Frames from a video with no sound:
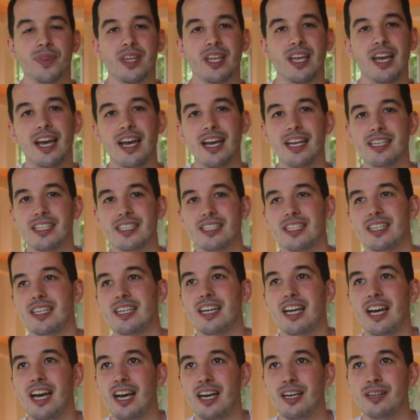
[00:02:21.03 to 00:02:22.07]
And
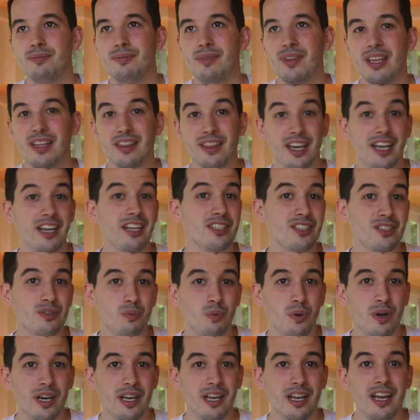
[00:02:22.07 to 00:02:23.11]
that is
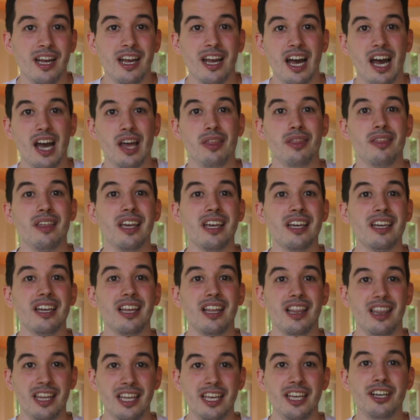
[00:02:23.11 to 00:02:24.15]
what I think
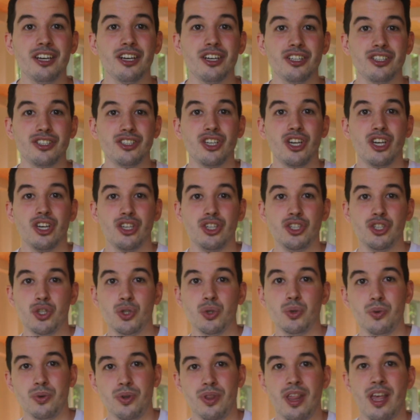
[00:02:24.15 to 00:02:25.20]
leaders
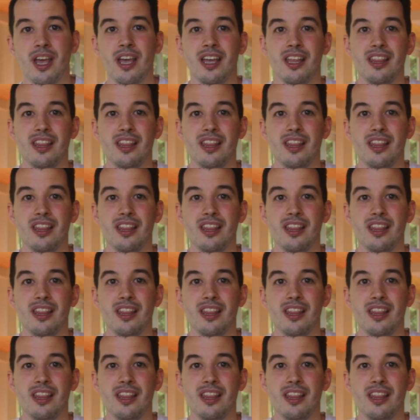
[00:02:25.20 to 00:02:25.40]
do.